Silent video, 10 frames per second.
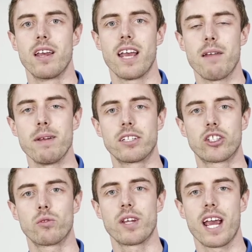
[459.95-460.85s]
and make
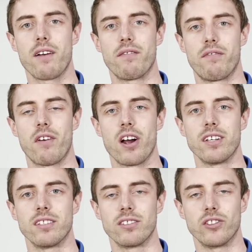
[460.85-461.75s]
sure we have
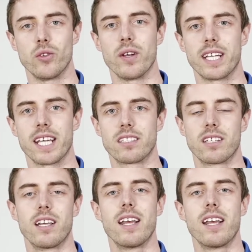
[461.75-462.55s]
fun doing it.